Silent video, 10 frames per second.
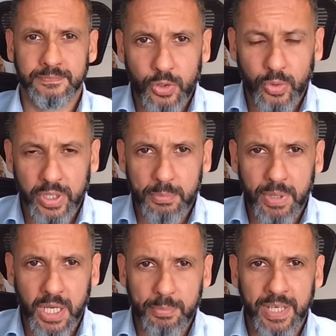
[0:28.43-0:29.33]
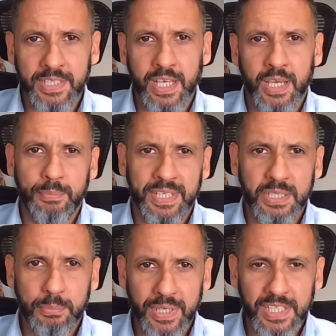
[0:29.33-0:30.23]
Chronic back pain can be
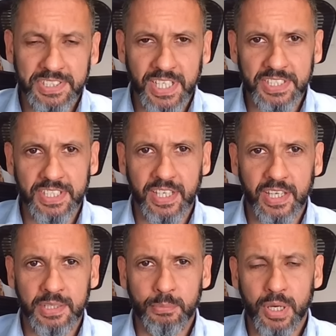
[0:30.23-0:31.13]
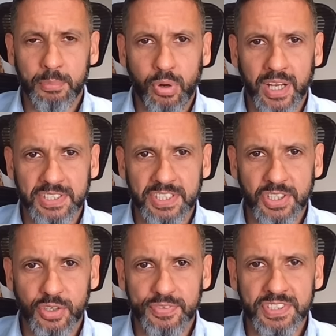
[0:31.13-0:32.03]
debilitating, and in my practice
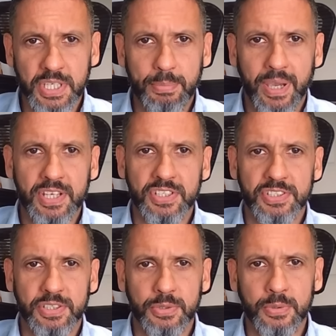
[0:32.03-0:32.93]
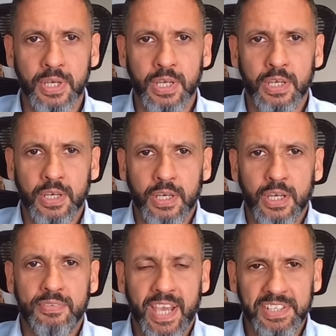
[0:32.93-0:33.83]
I often see patients who
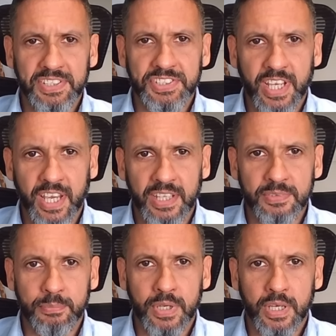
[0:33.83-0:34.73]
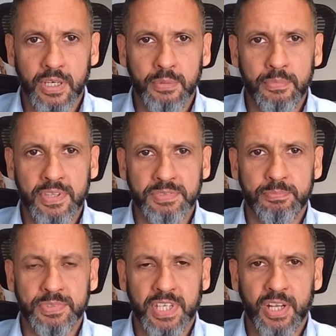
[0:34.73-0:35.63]
have had a scan. The
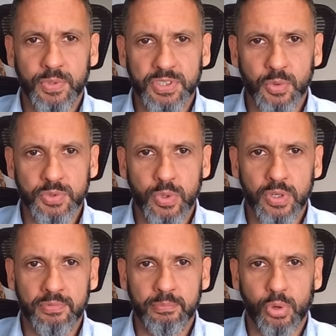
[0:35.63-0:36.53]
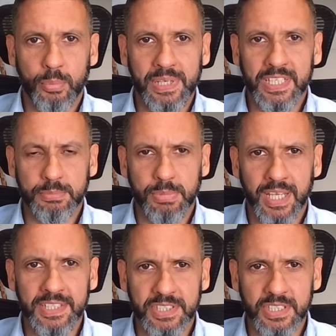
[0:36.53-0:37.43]
scan results weren't properly
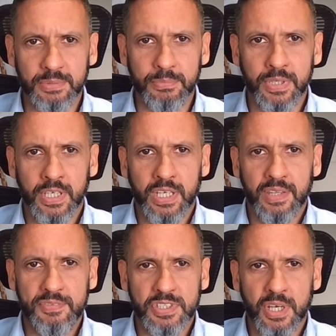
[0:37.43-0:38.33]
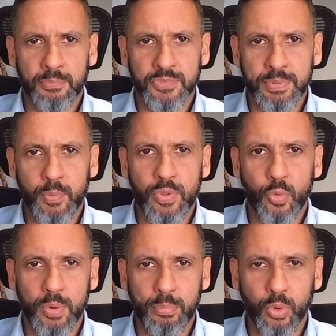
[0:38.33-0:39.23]
explained to them. They've just come to me with a
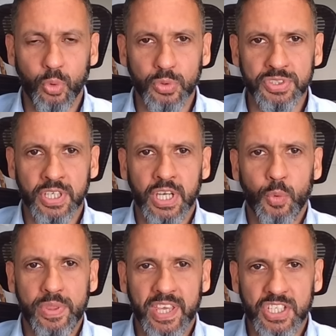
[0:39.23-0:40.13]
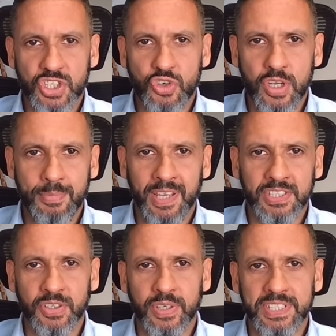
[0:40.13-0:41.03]
report with extreme
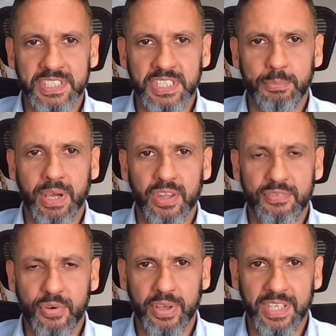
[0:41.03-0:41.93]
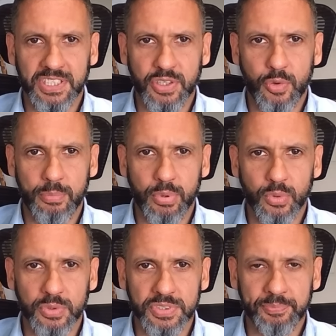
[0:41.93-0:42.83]
anxiety about the findings of the
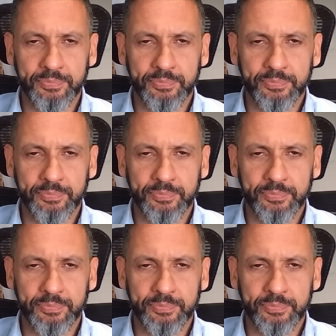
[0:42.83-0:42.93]
report,